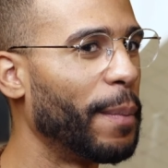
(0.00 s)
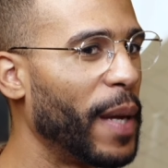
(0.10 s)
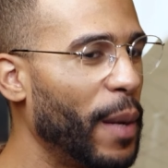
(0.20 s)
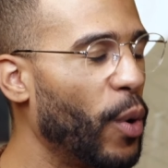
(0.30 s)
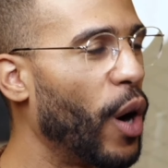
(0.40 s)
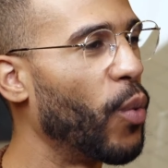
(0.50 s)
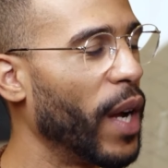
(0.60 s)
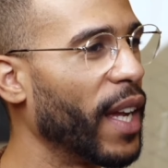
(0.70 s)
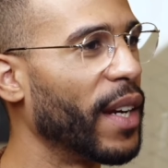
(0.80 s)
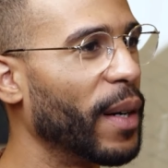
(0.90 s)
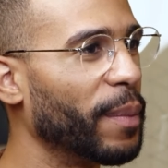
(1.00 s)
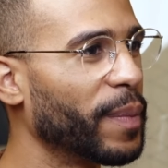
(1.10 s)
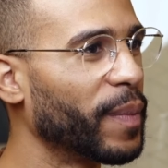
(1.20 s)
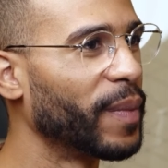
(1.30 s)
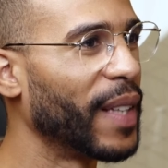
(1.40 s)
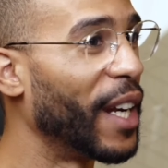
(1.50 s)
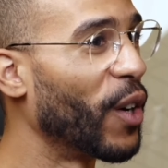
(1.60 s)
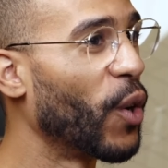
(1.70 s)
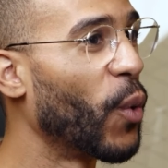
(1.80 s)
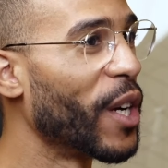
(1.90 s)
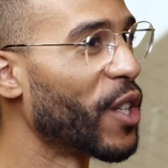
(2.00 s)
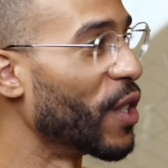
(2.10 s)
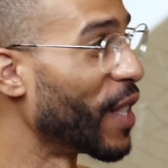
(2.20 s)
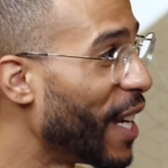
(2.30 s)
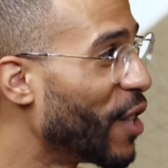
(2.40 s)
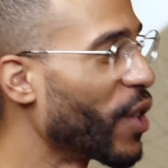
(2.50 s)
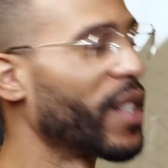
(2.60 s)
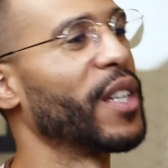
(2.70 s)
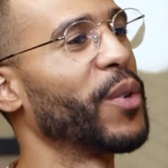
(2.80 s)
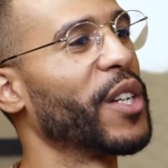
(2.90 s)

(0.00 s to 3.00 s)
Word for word: people are waking up yeah. and they got questions, interesting